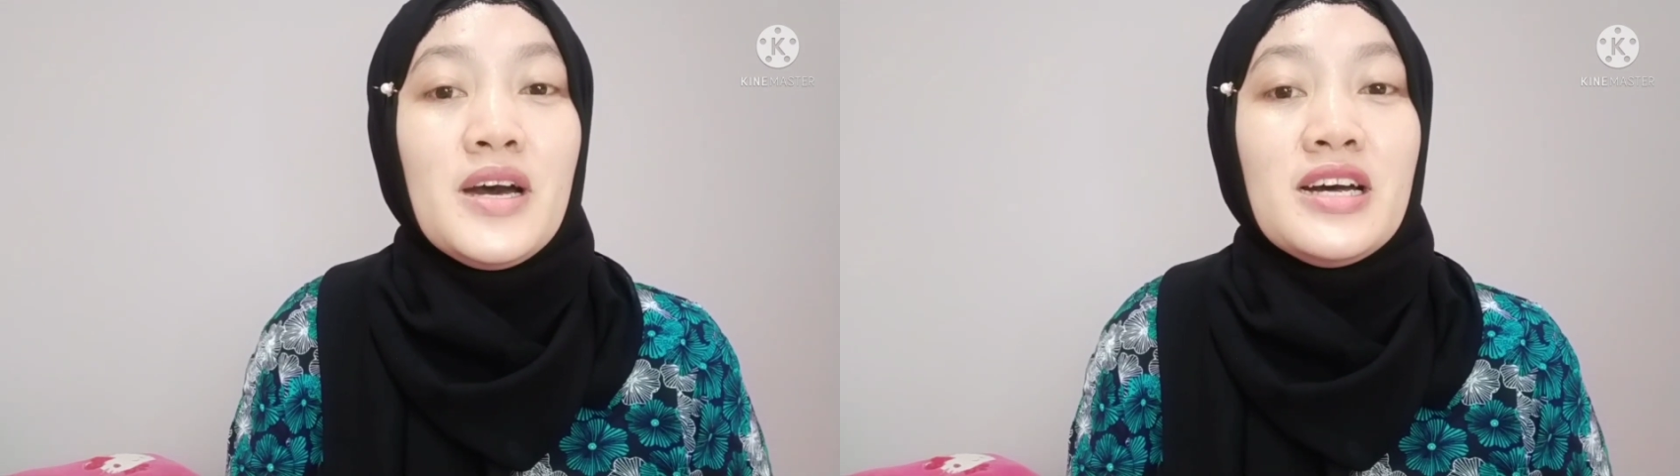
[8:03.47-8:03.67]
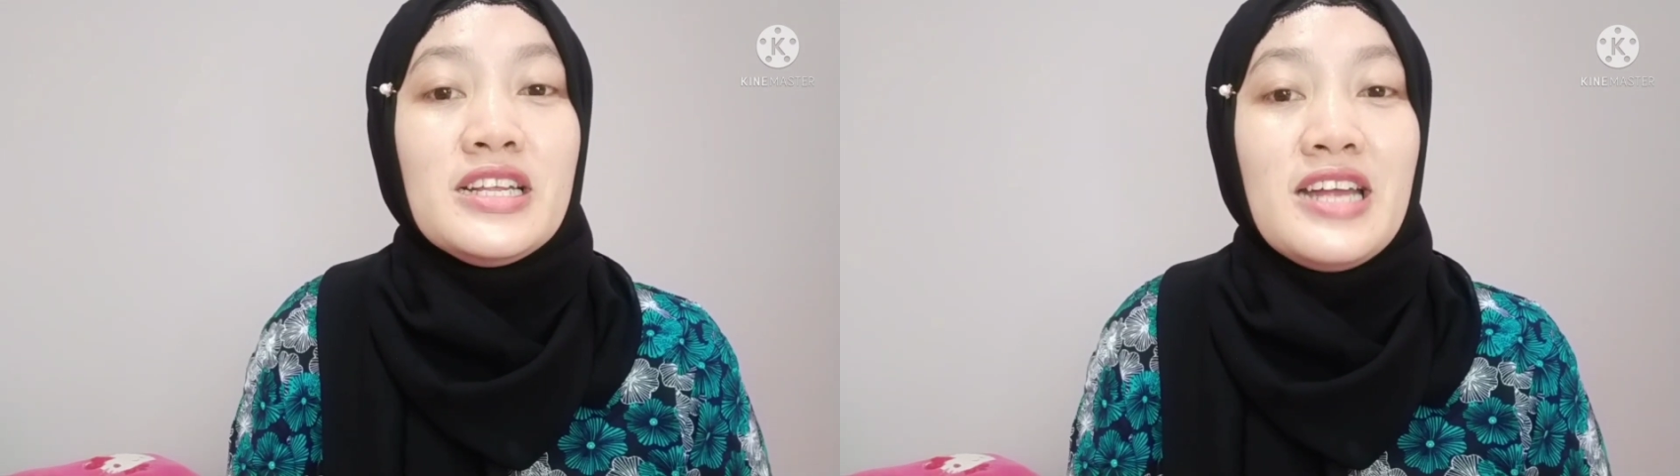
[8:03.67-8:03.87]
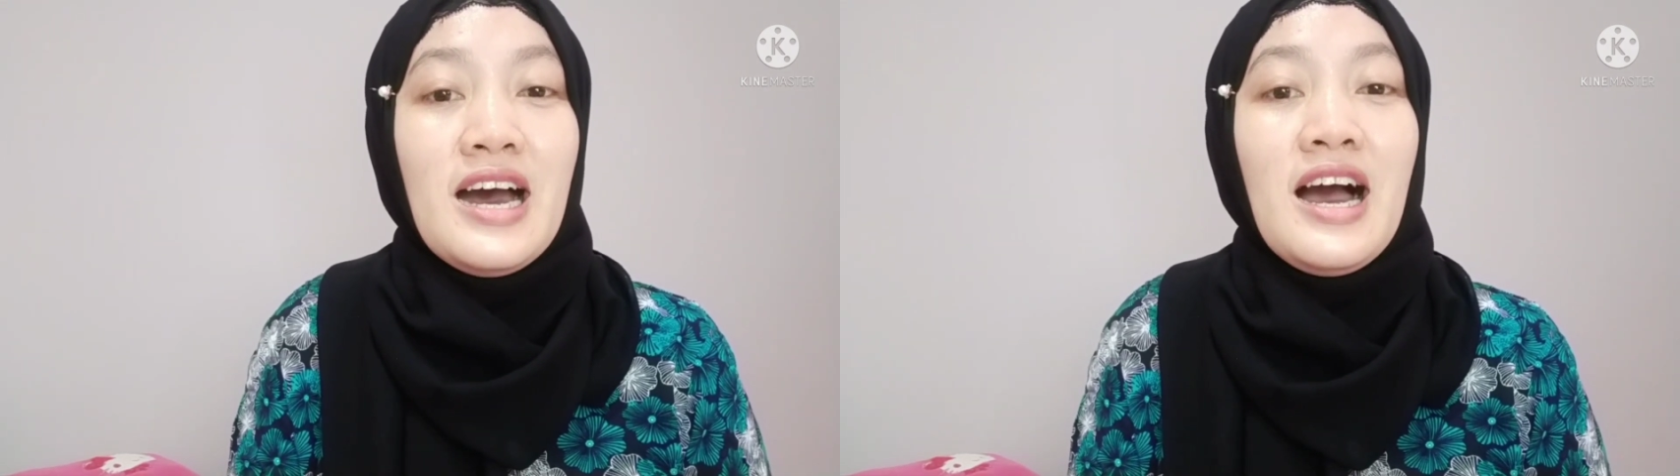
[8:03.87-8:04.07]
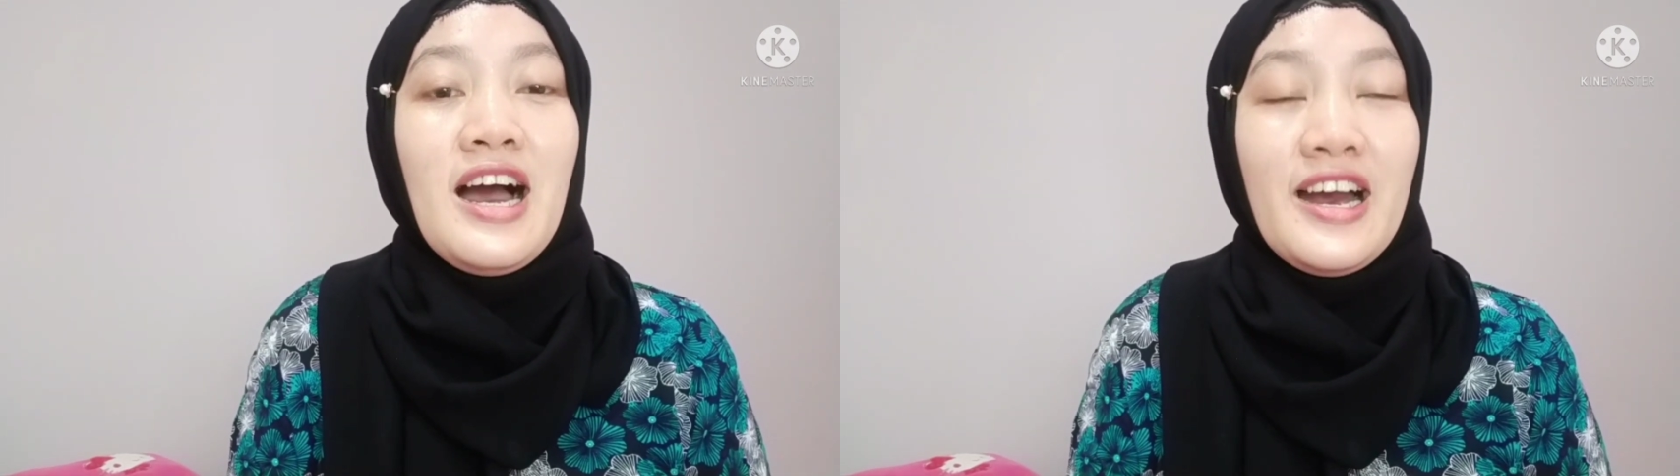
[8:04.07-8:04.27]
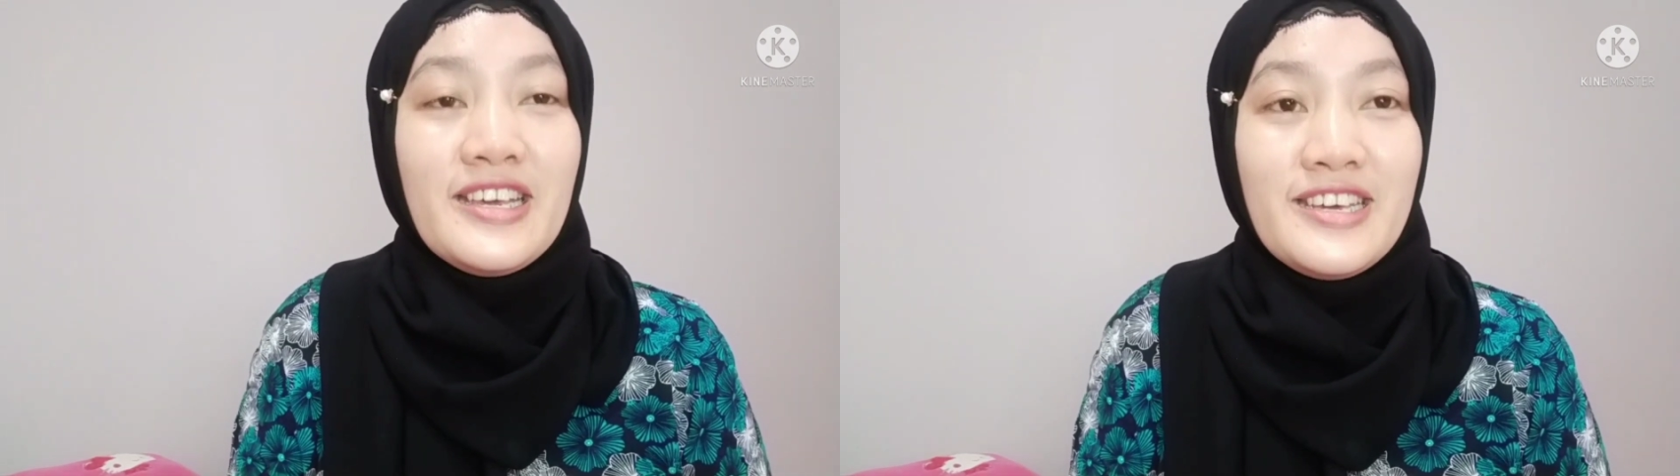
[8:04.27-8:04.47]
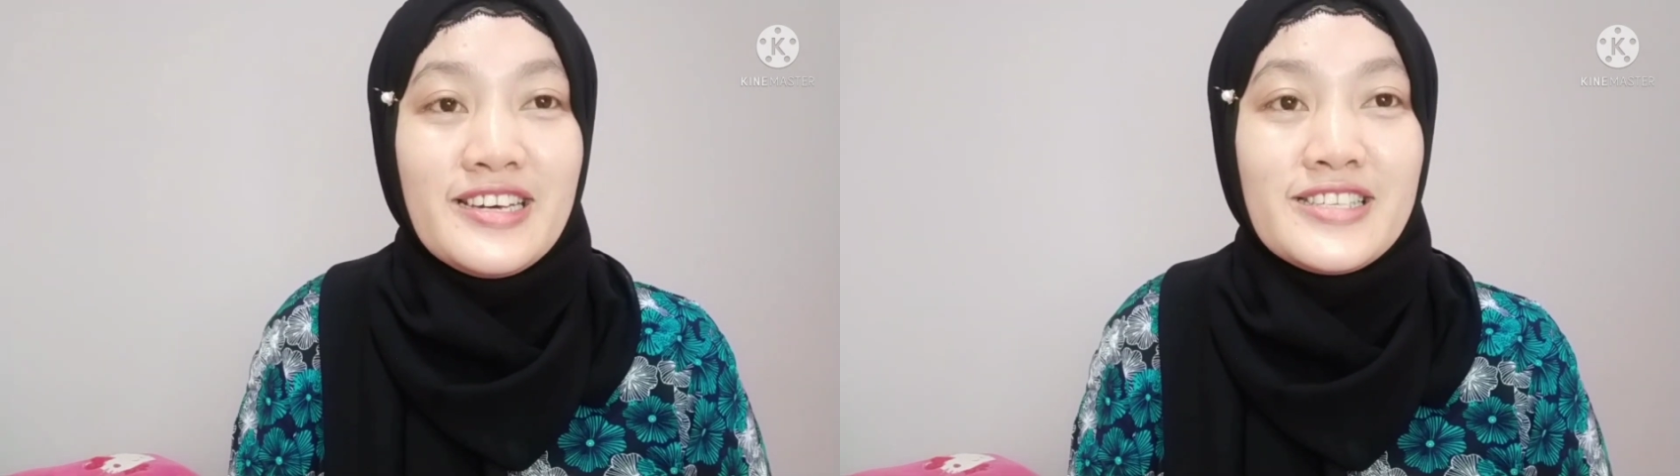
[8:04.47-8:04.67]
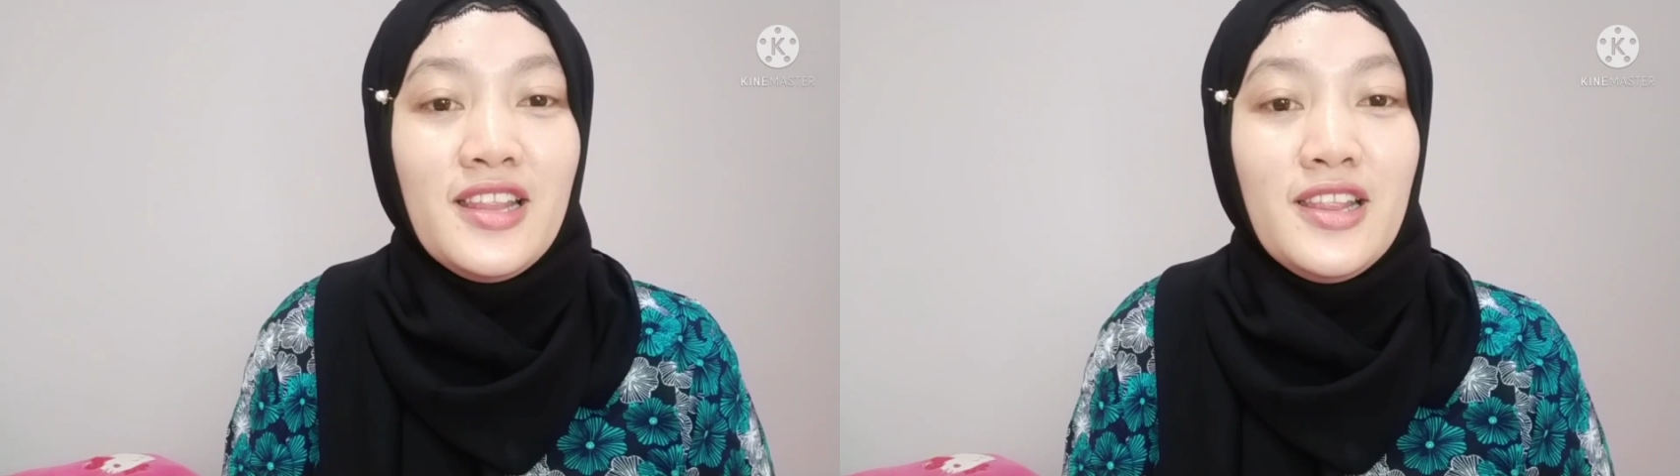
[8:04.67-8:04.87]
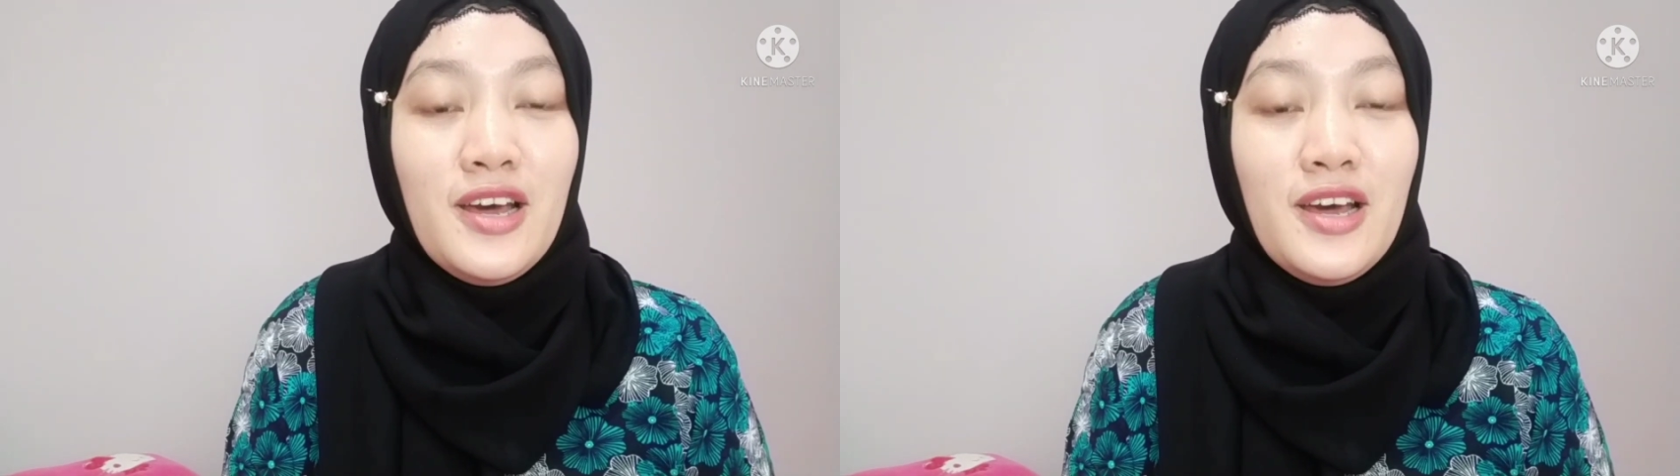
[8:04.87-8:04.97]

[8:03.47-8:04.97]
the highest